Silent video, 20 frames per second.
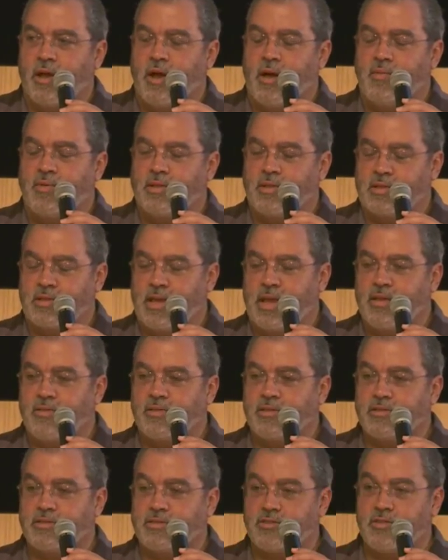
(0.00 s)
I'm going to
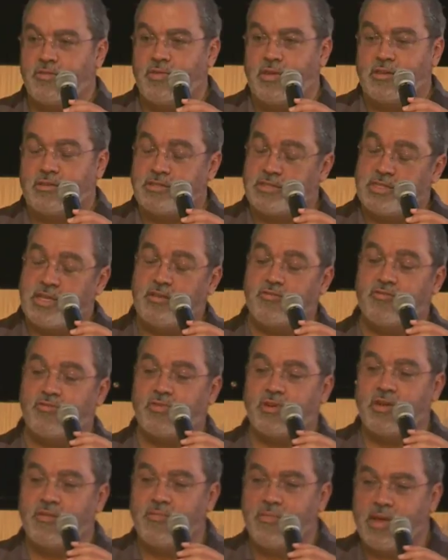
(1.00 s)
take this to the
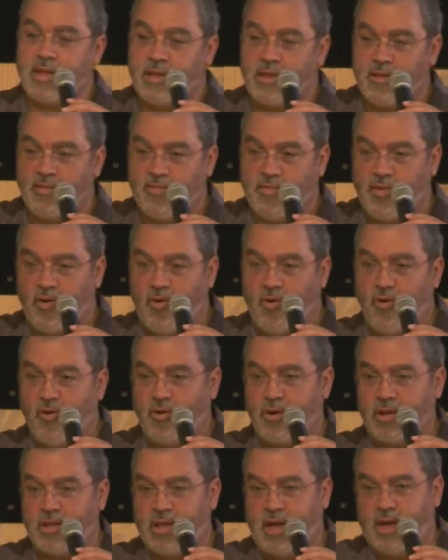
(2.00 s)
Central Committee, the
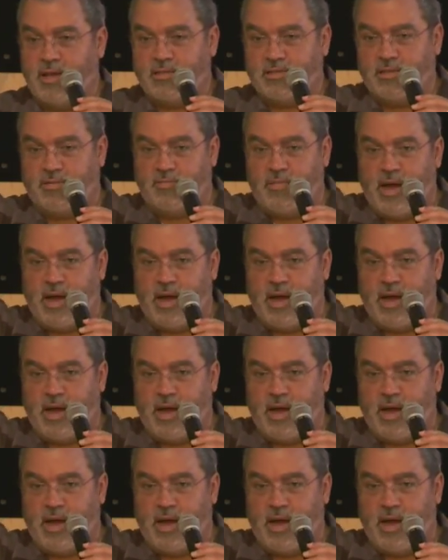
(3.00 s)
organizing